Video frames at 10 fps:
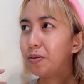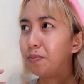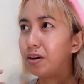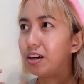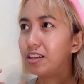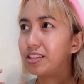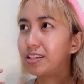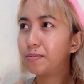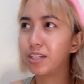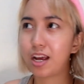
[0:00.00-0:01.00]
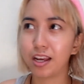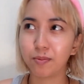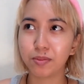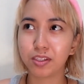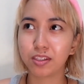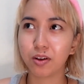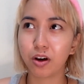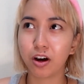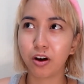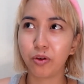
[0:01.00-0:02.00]
but sometimes
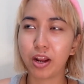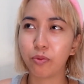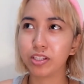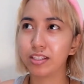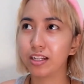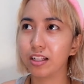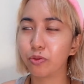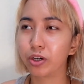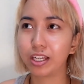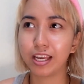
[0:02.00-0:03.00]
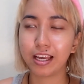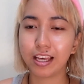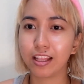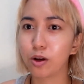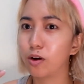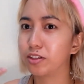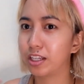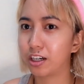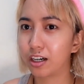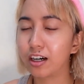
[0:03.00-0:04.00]
when I was still working in the call
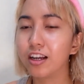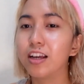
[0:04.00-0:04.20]
center,